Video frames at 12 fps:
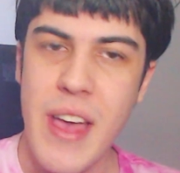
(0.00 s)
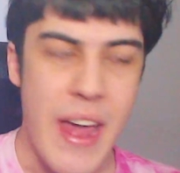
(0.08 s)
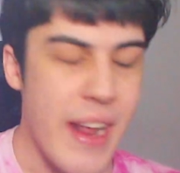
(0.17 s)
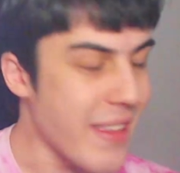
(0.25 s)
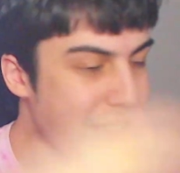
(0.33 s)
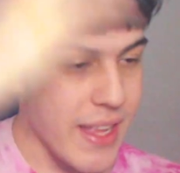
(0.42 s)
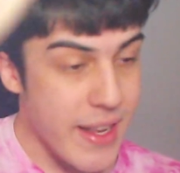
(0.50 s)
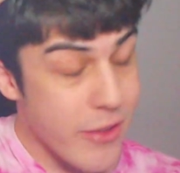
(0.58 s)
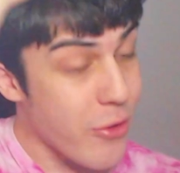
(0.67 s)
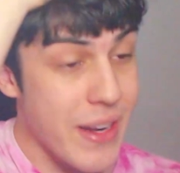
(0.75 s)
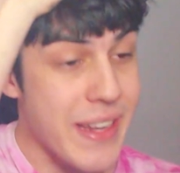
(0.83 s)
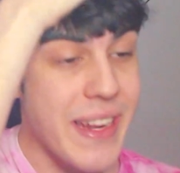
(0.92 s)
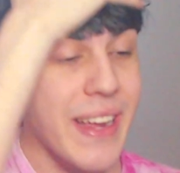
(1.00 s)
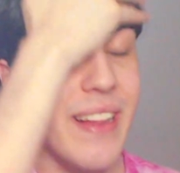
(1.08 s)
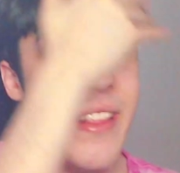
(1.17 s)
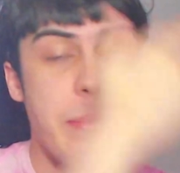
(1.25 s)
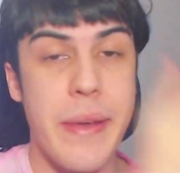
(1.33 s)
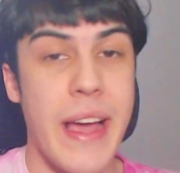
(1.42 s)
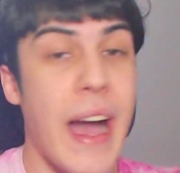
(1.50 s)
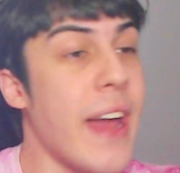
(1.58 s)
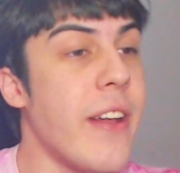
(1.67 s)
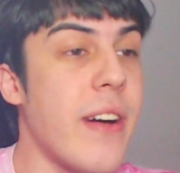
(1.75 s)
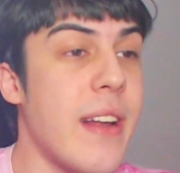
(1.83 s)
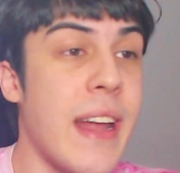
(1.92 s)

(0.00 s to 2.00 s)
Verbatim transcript: And I think that's all he needs to be. I don't,